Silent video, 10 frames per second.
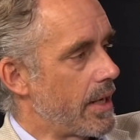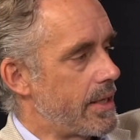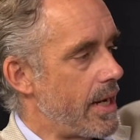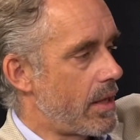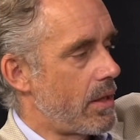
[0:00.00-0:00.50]
I
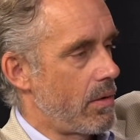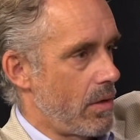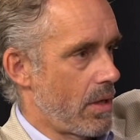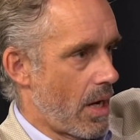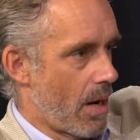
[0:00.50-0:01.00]
take
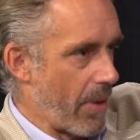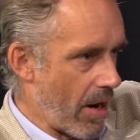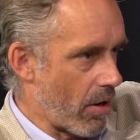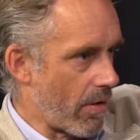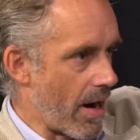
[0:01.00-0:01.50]
a
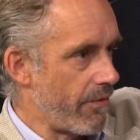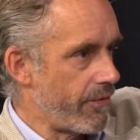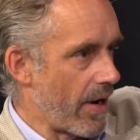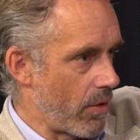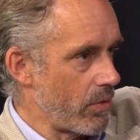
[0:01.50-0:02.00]

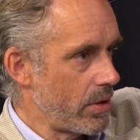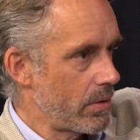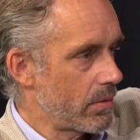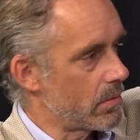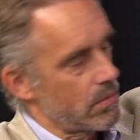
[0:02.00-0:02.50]
paragraph out
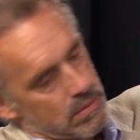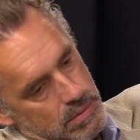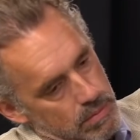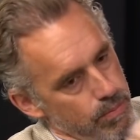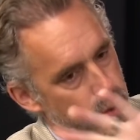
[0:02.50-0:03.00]
mm-hmm.
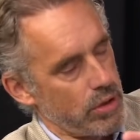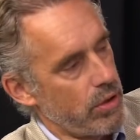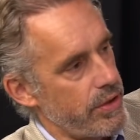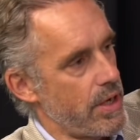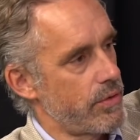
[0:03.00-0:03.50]
put it
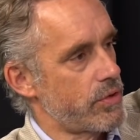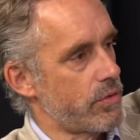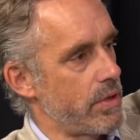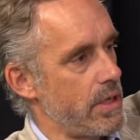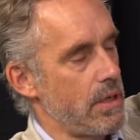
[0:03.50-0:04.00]
on the other
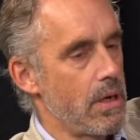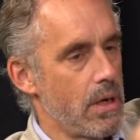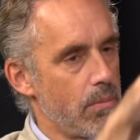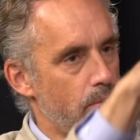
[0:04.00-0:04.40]
screen,